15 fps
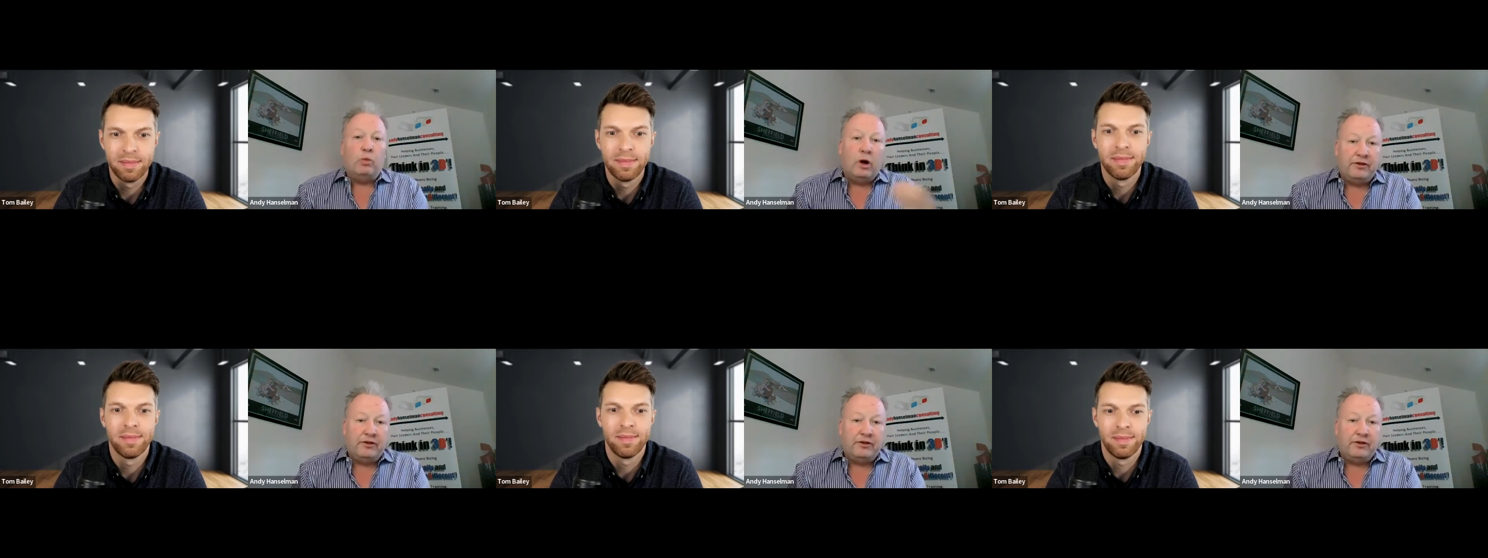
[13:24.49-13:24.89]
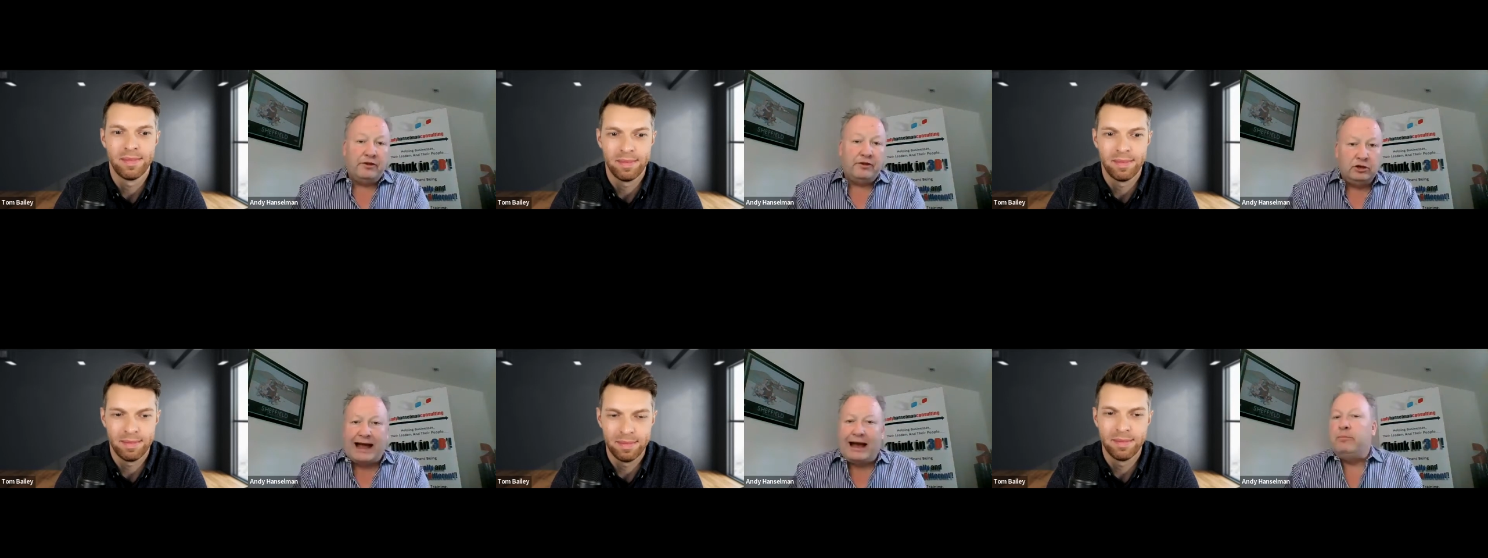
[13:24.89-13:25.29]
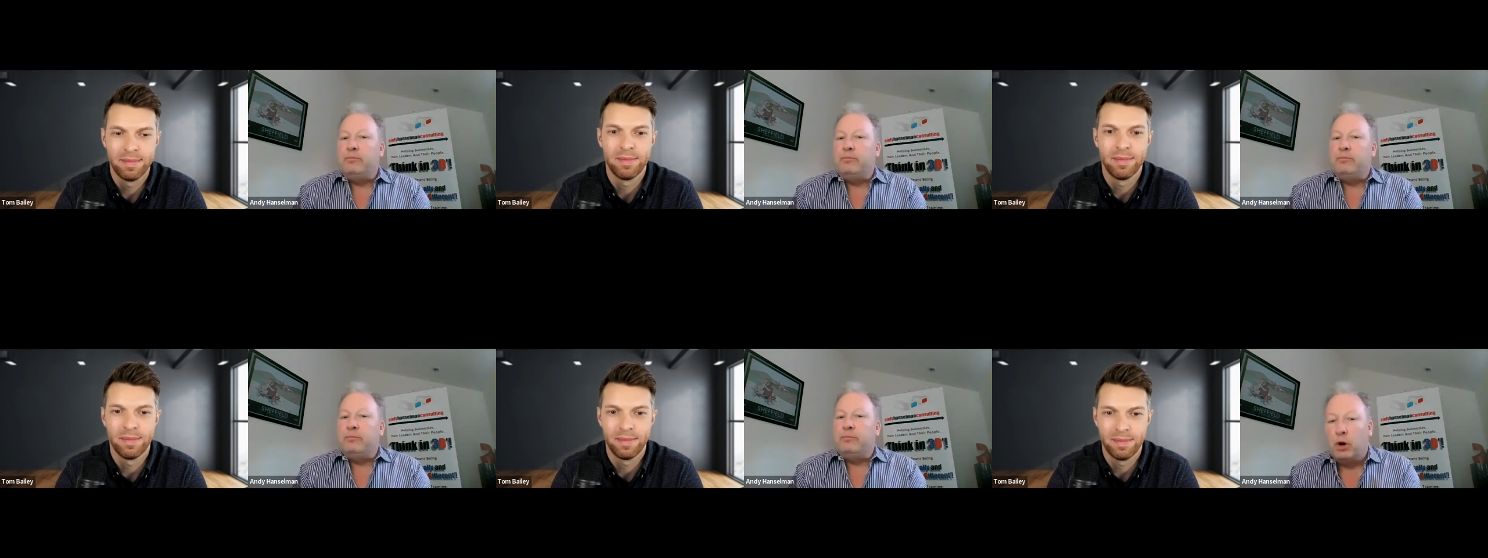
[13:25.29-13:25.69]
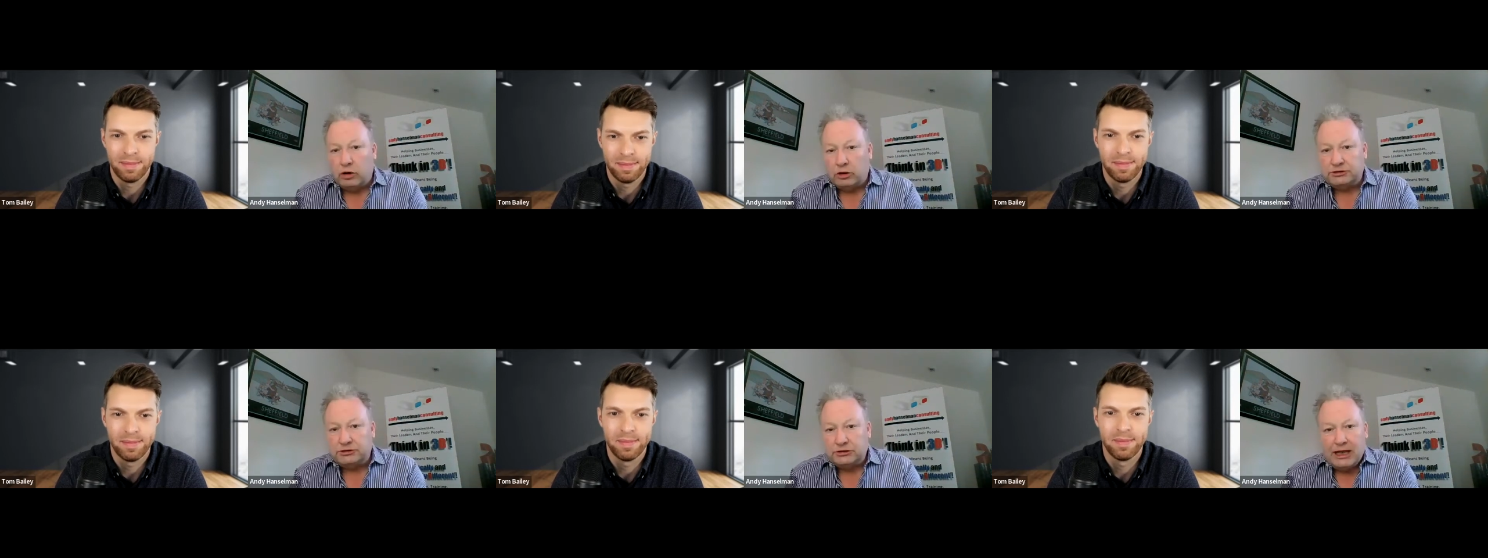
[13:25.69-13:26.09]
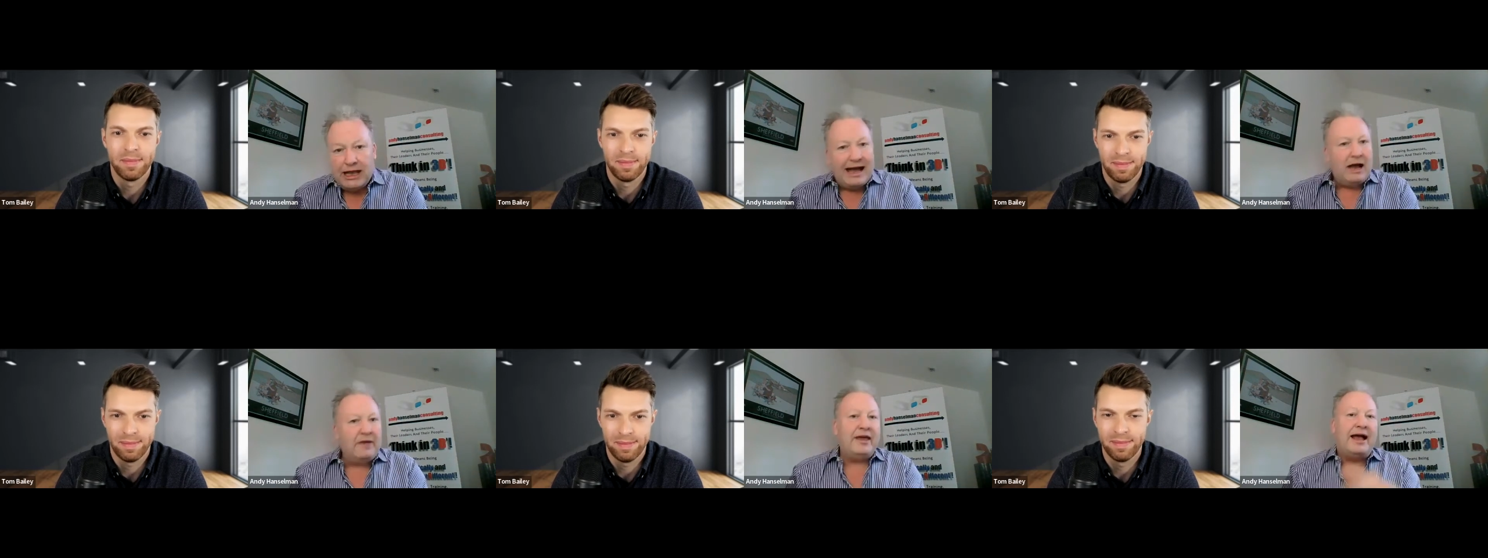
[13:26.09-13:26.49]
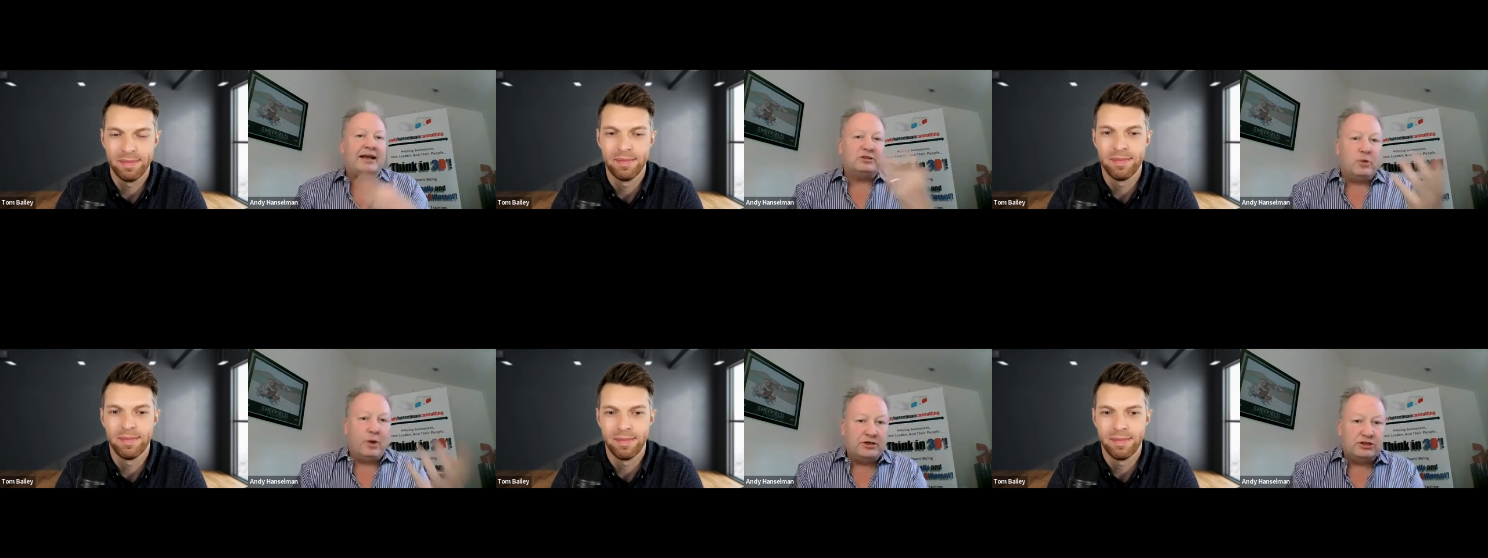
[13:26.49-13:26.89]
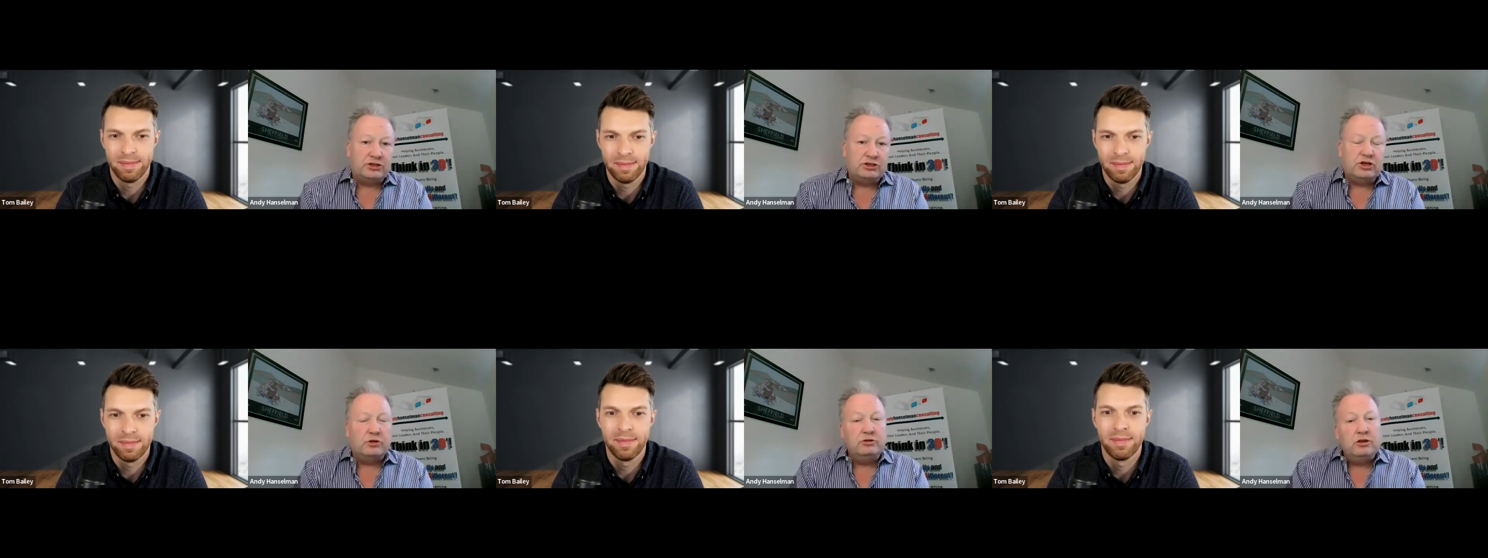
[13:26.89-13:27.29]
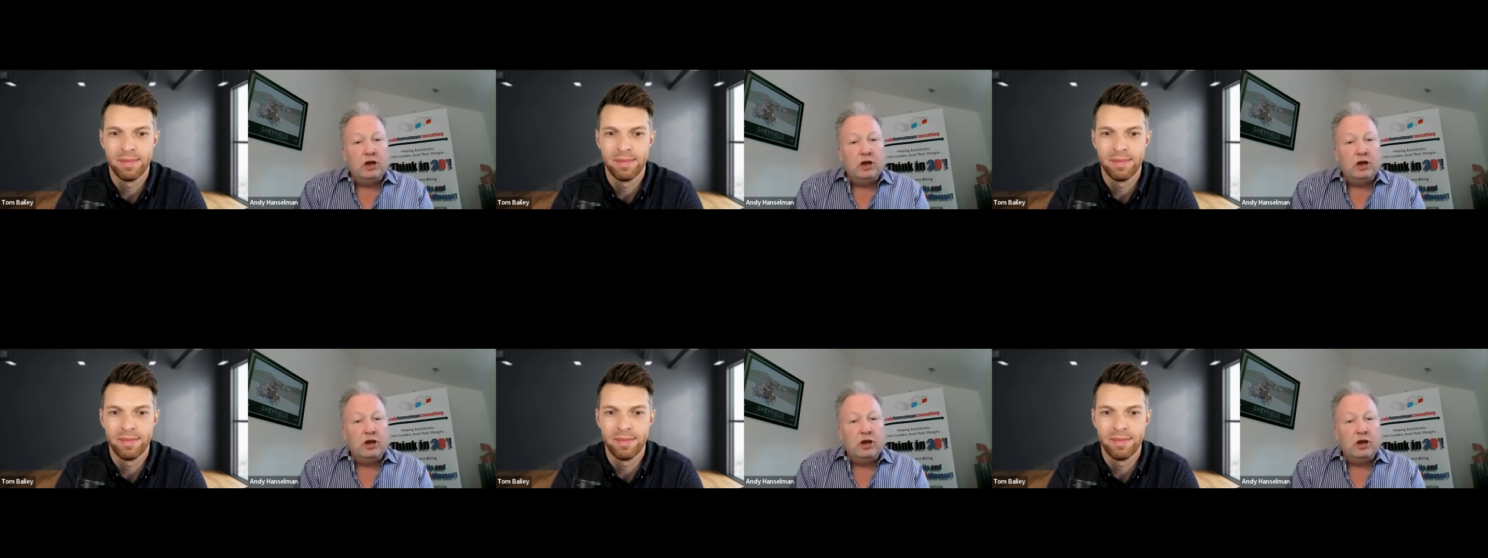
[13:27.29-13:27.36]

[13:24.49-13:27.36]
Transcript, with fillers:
Speaker 1: what they do, how they pause, how they ask questions.